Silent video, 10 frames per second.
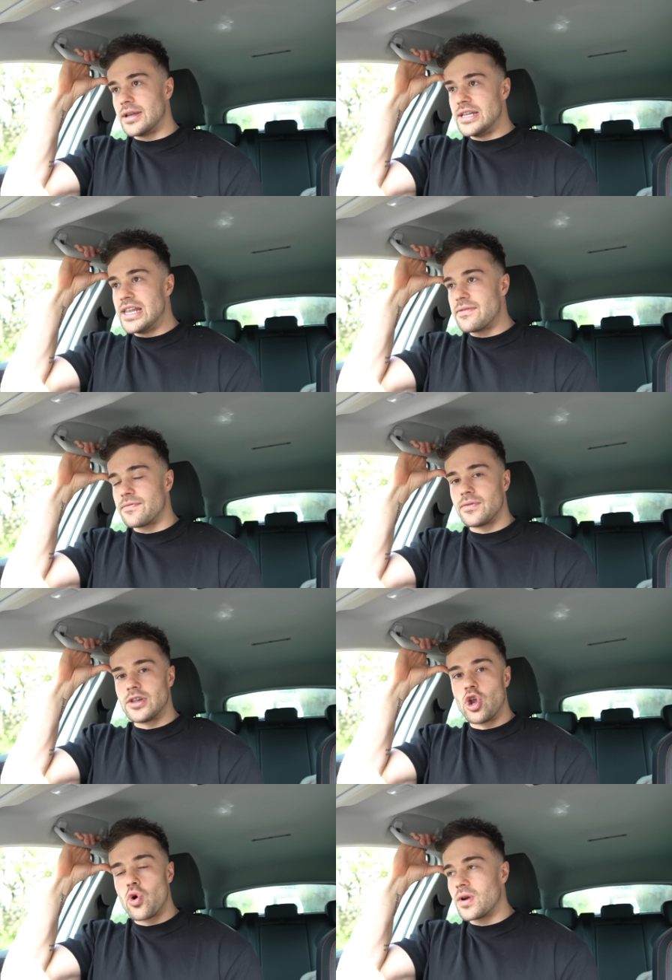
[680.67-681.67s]
live
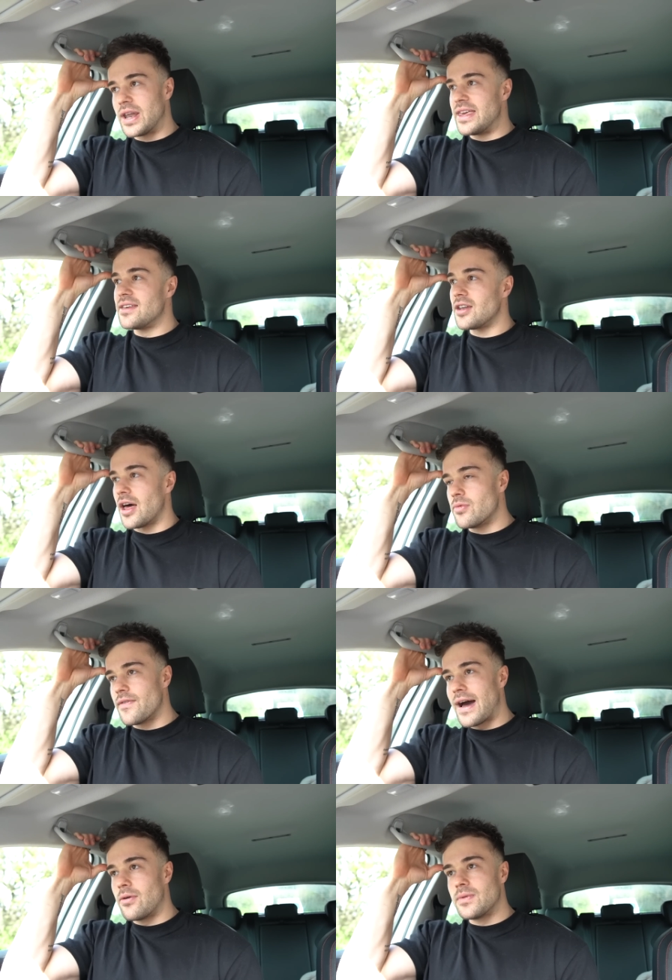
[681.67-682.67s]
longly like
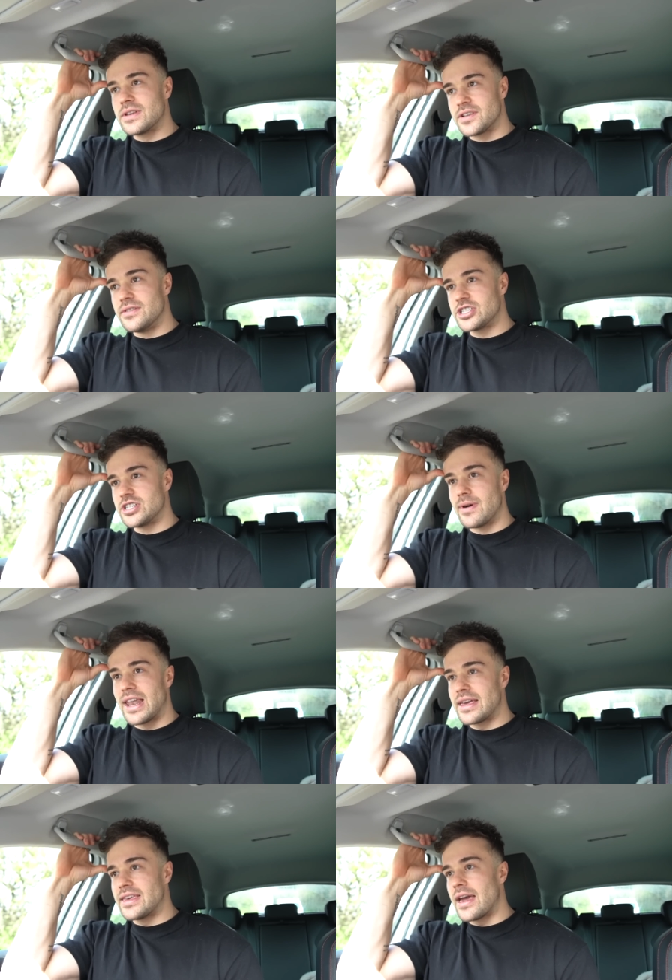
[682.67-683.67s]
without this condition in my
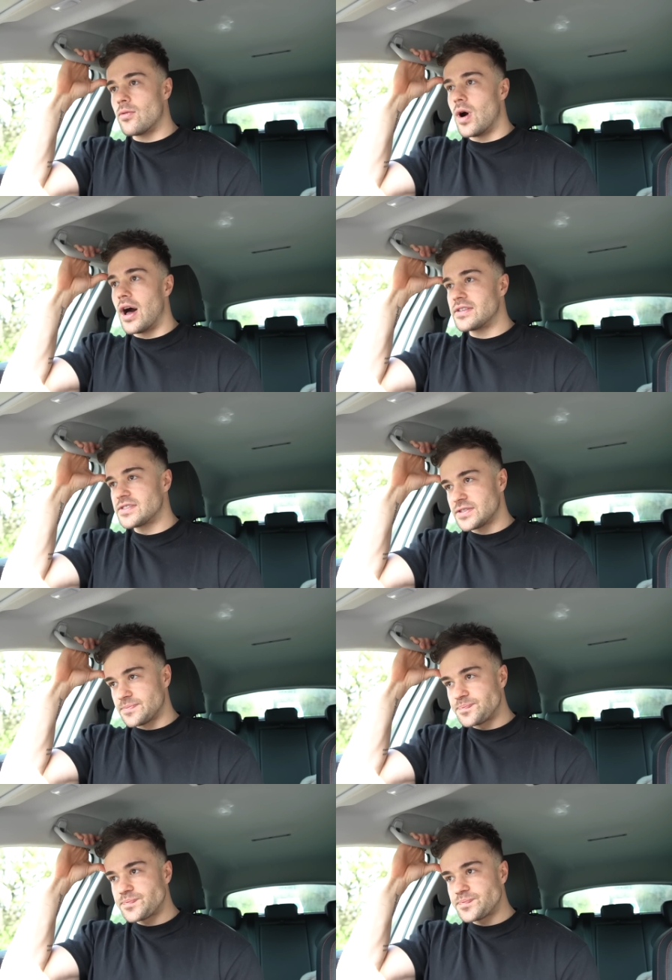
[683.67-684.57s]
leg getting worse